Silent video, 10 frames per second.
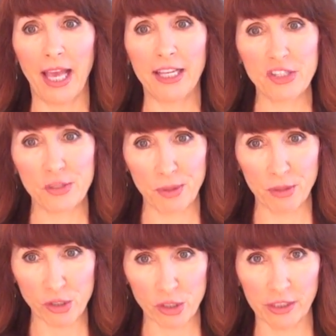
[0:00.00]
And
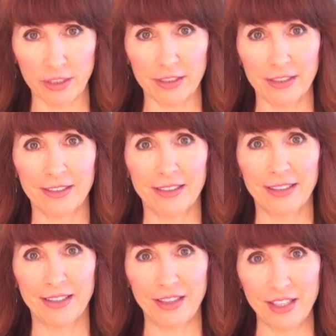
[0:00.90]
spiritually,
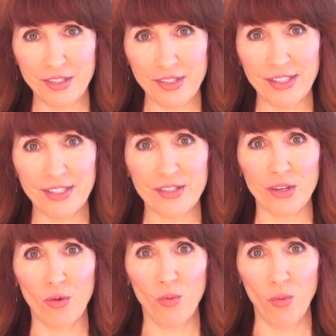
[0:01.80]
this
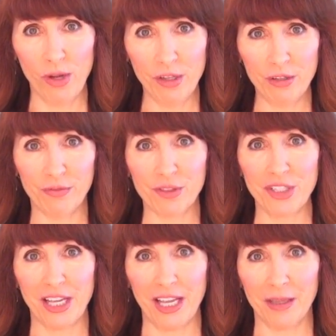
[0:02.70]
is a wonderful
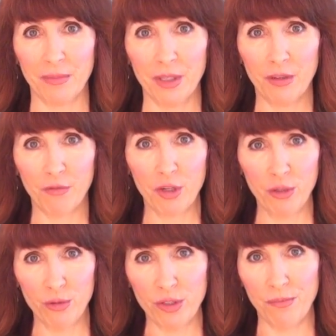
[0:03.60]
time for
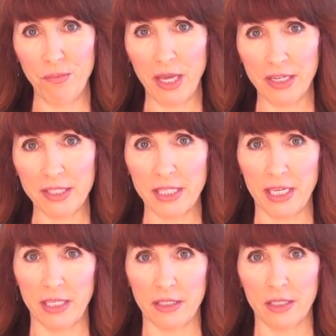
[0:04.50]
you to
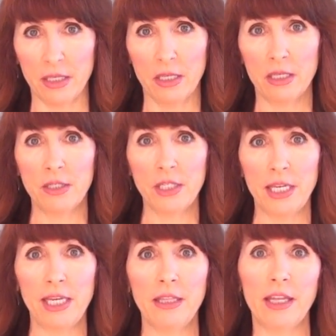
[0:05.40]
meditate.
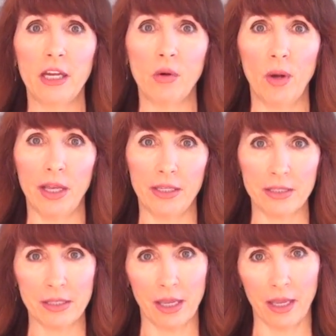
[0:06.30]
Take that
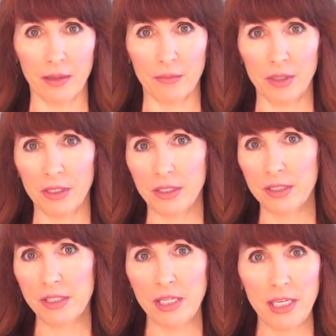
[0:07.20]
quiet time.
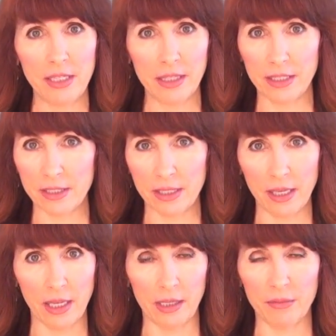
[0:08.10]
Take that
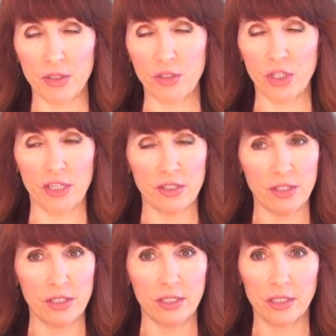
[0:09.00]
time to
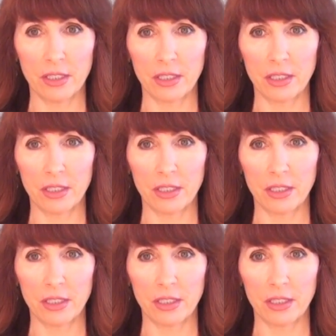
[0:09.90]
just